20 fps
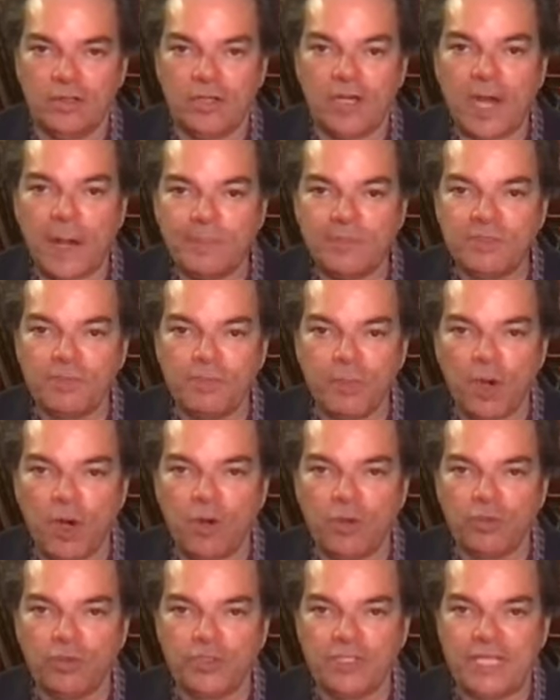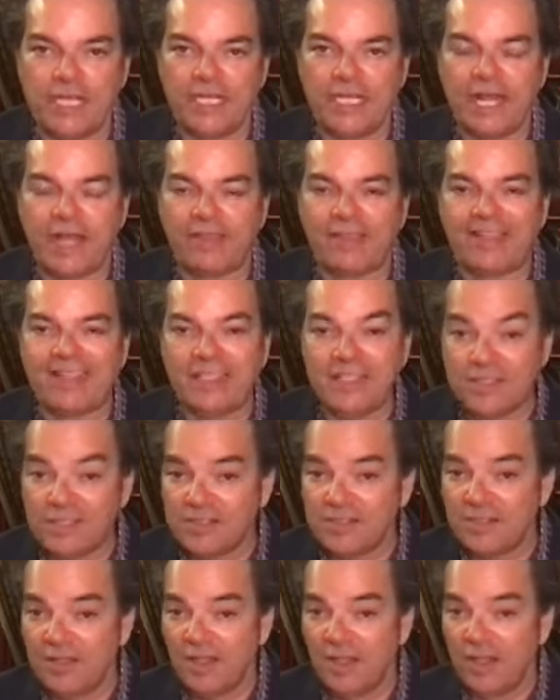cups and ball routine. Now,
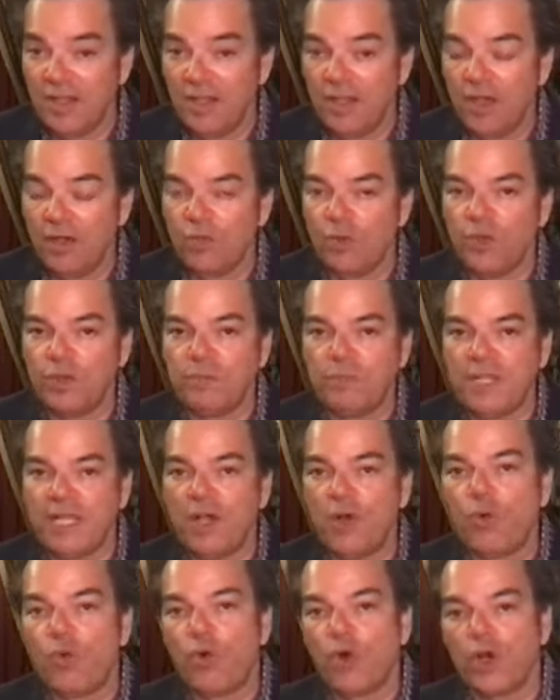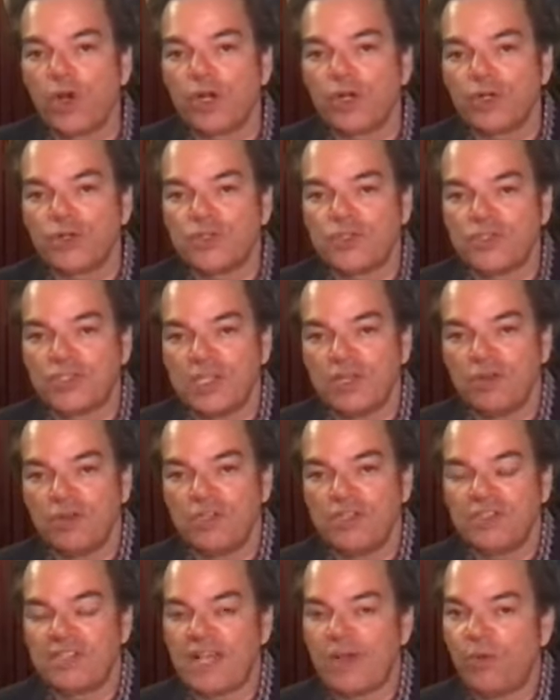this would be a worker
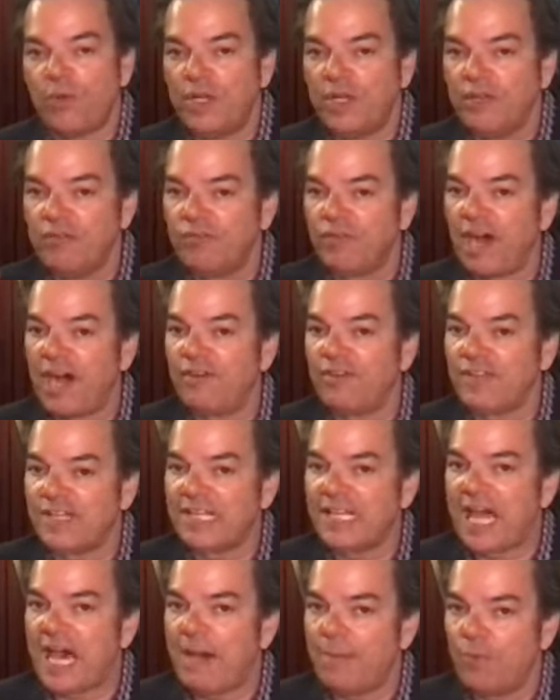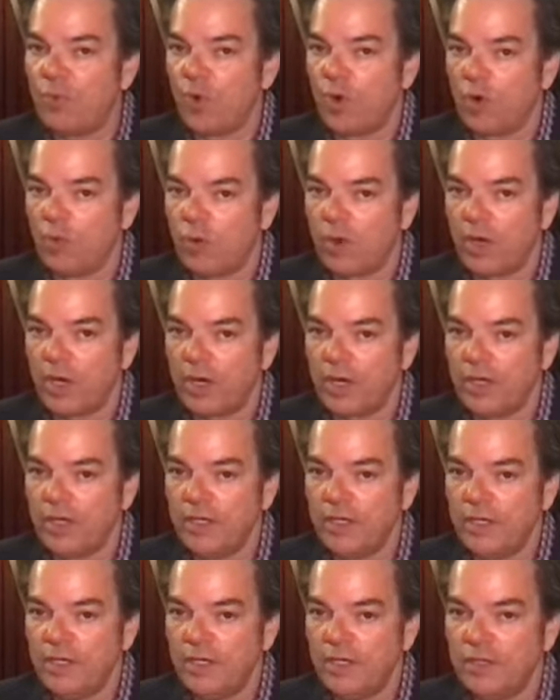series that would involve a lot more work.
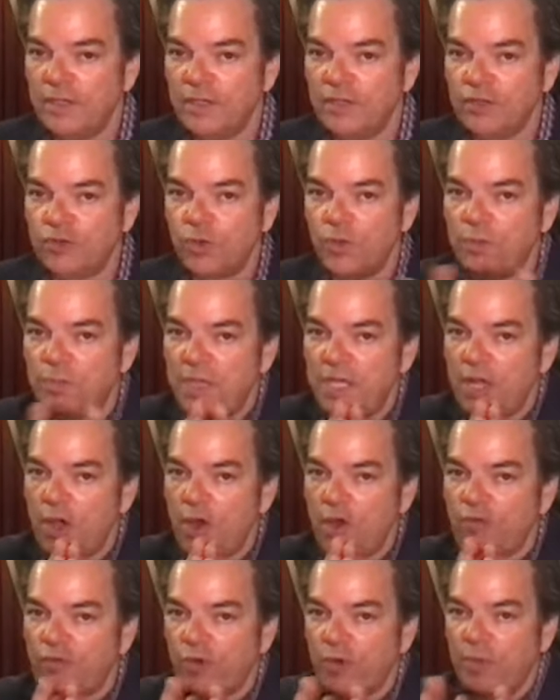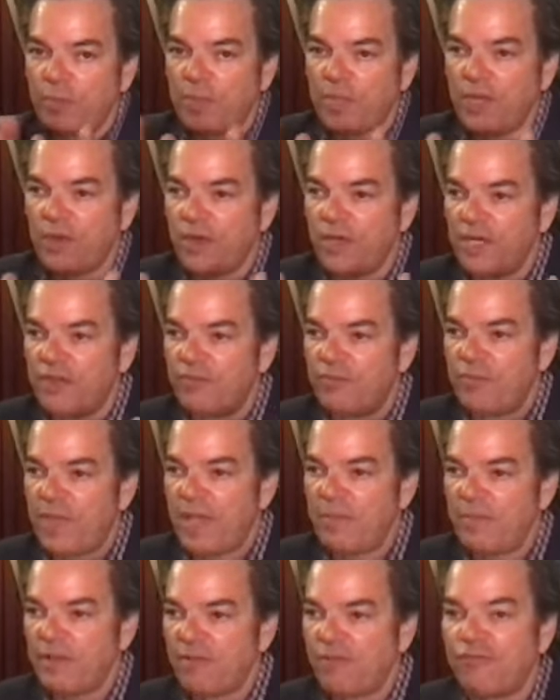This would be over a period of
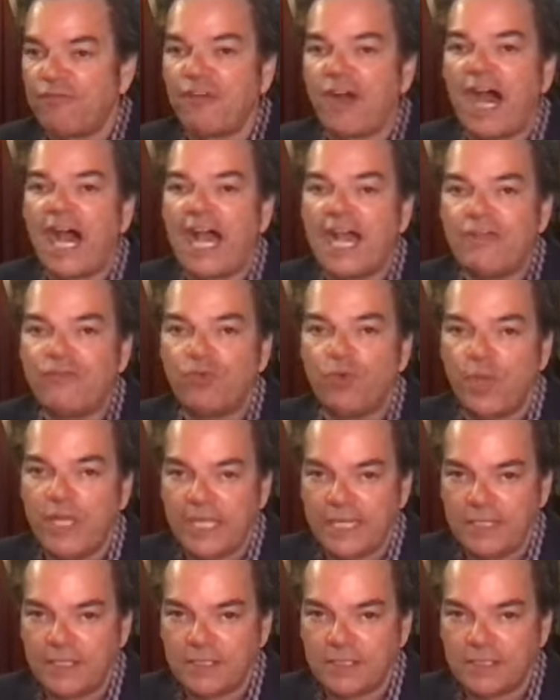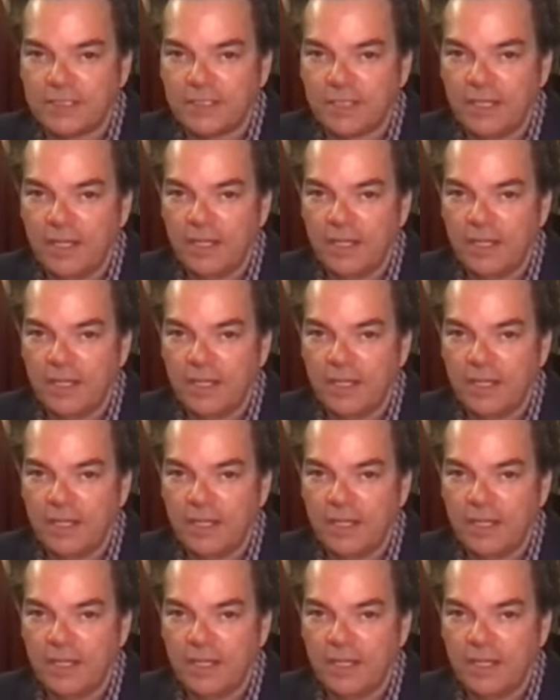maybe five weeks.